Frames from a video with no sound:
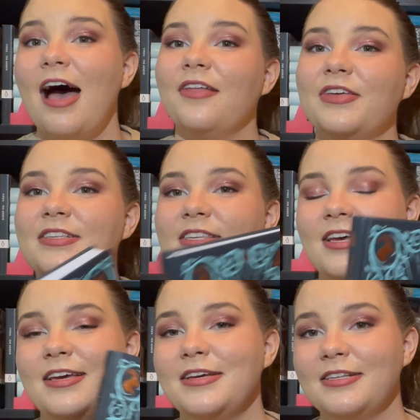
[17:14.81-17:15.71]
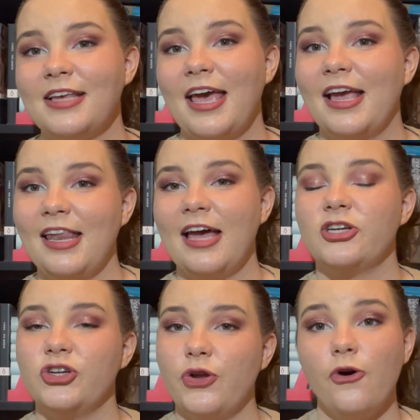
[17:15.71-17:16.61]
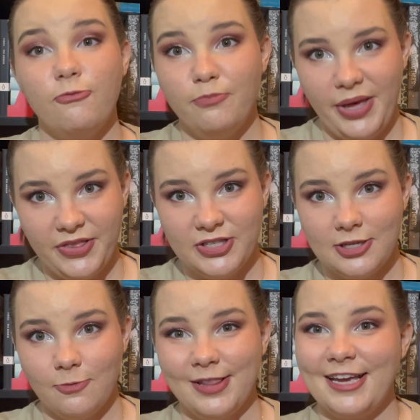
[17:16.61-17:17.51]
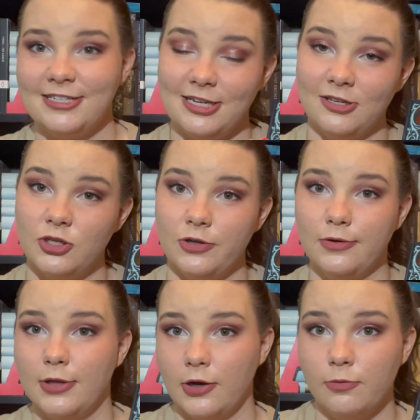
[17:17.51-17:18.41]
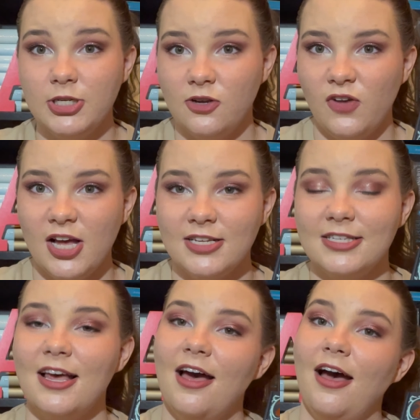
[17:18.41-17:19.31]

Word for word: This is a collection of myths relating to the Grishaverse.